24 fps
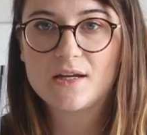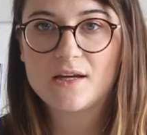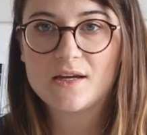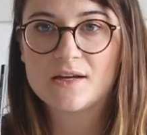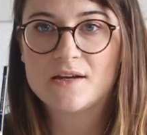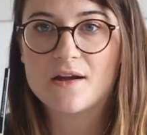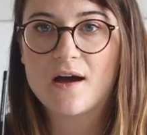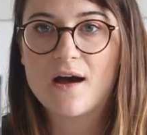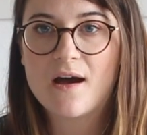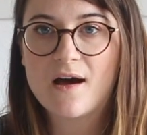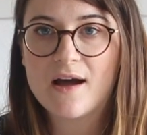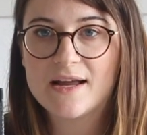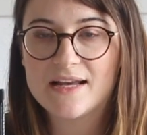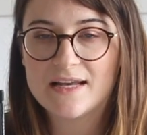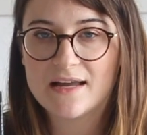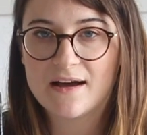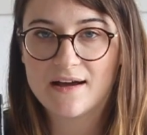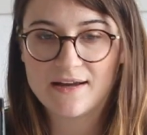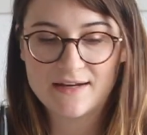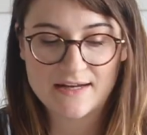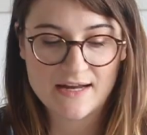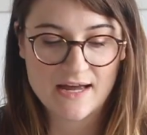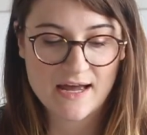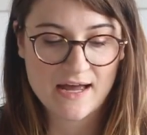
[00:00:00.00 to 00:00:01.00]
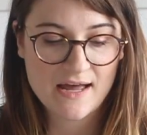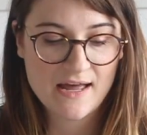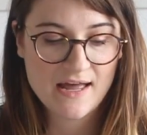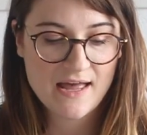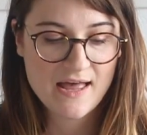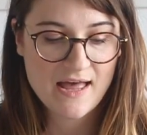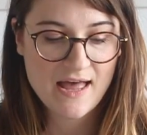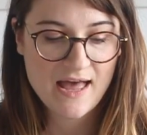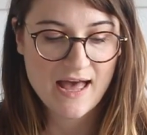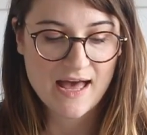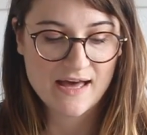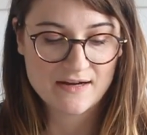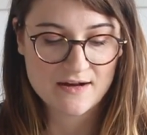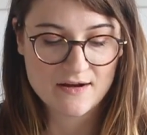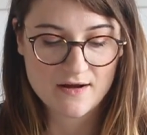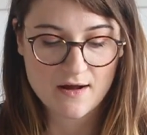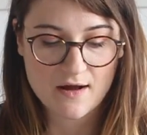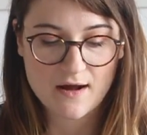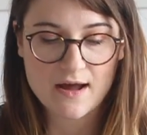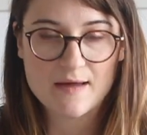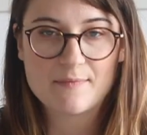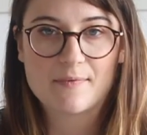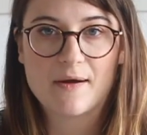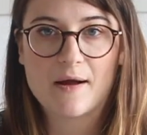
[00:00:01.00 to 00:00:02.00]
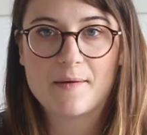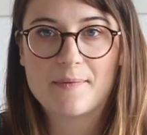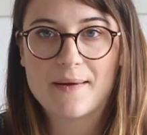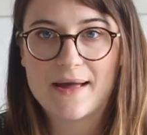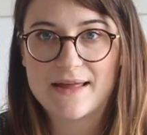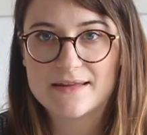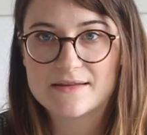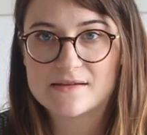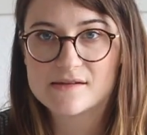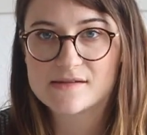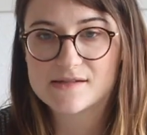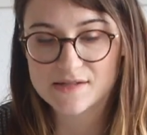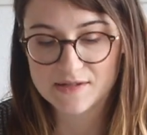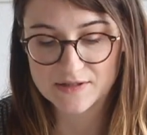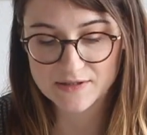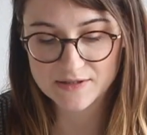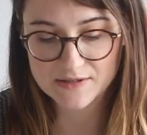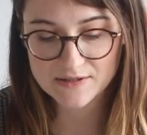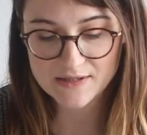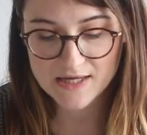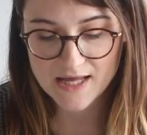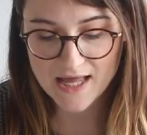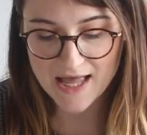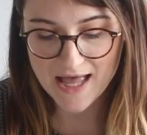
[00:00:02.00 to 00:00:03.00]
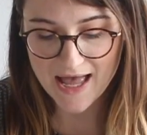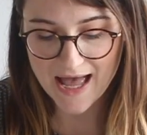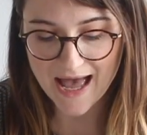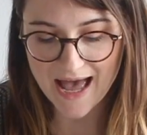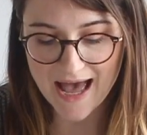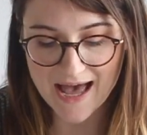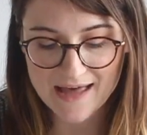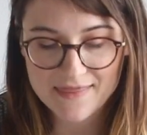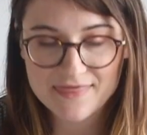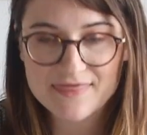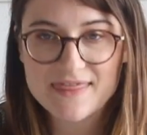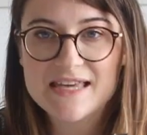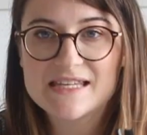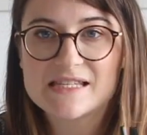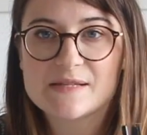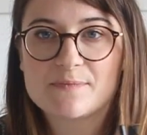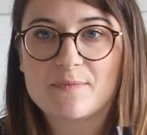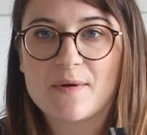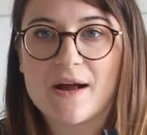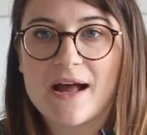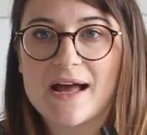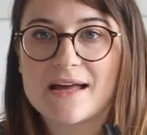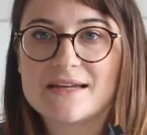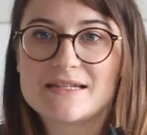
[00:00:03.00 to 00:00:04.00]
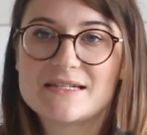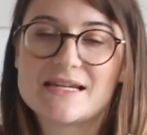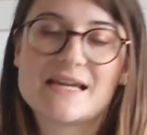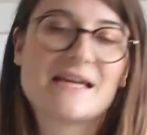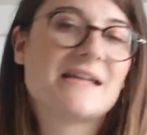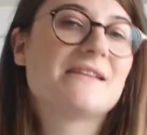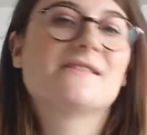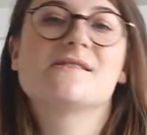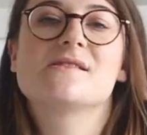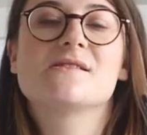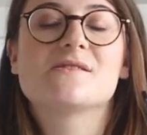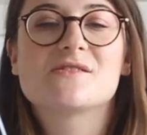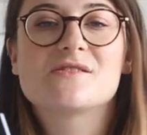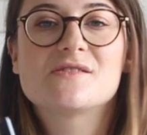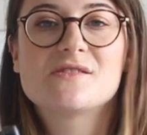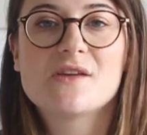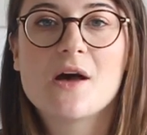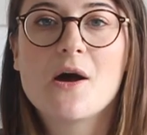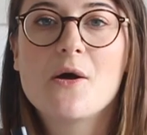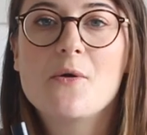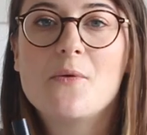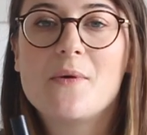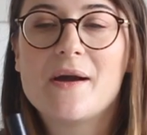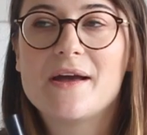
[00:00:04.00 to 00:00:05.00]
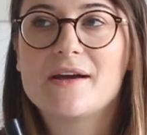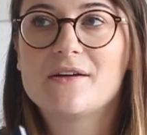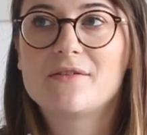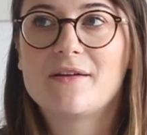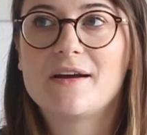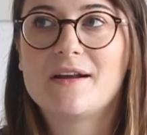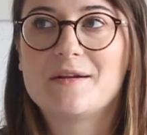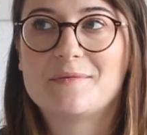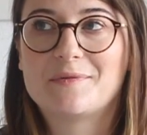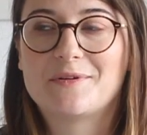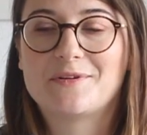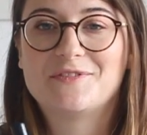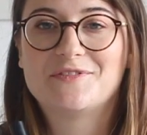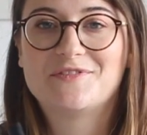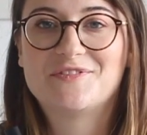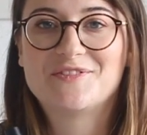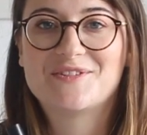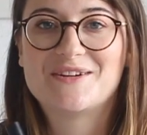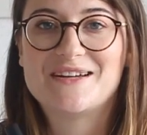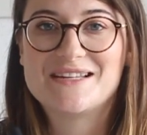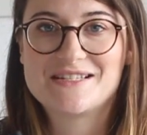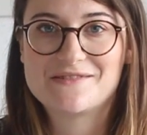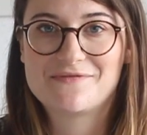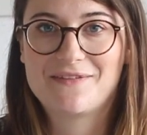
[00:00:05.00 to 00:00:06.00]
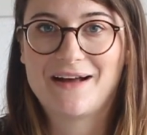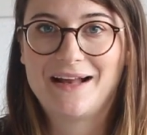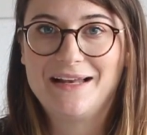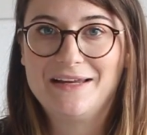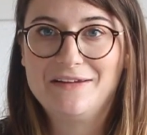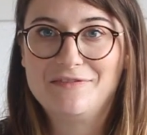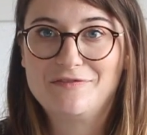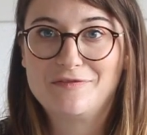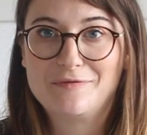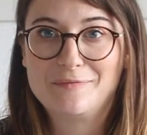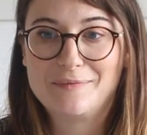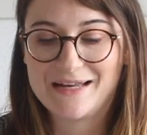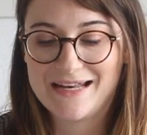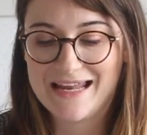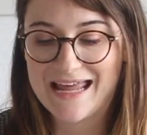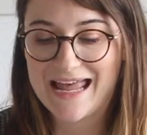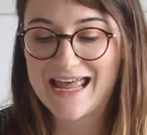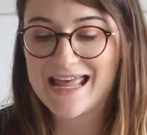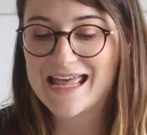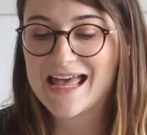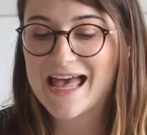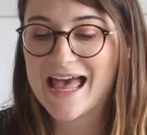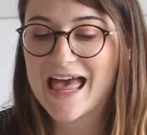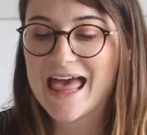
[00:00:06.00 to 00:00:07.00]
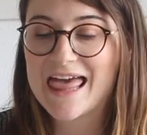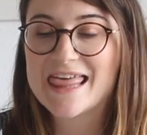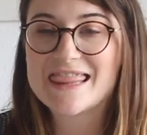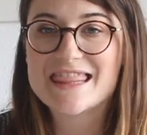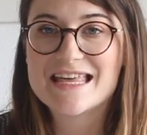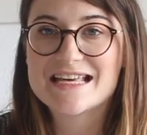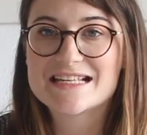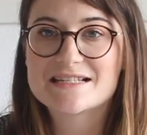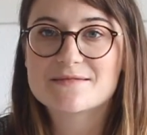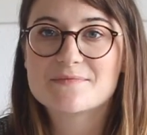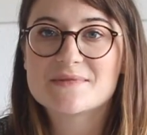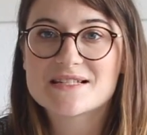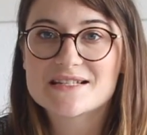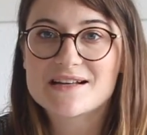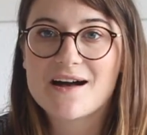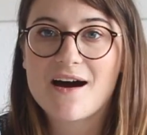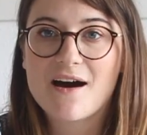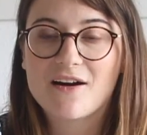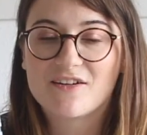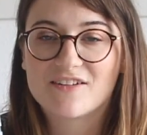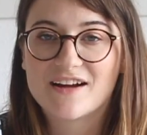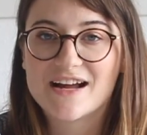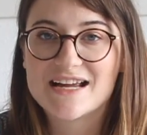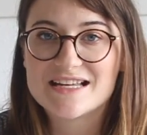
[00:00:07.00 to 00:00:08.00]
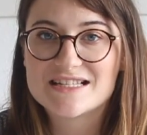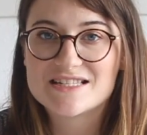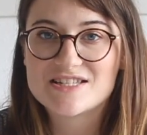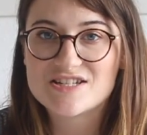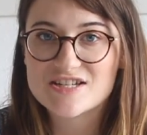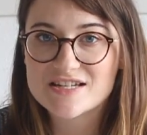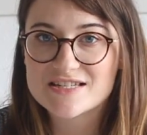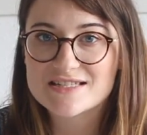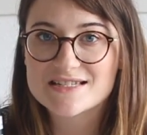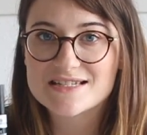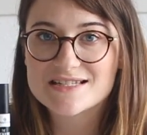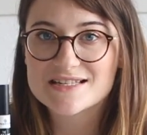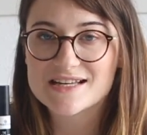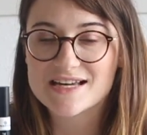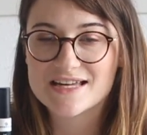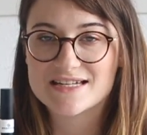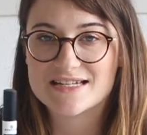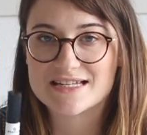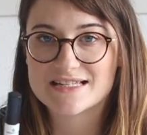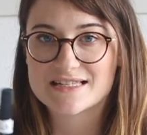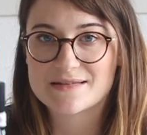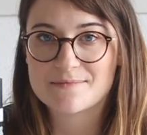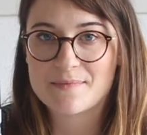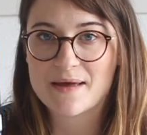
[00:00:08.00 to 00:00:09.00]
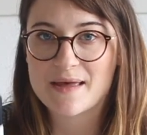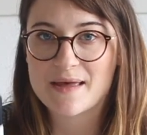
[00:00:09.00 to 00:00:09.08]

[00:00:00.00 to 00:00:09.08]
an eyeliner, and an eyebrow pencil. And this brand is so incredible for its value for money. This mascara is just as good as the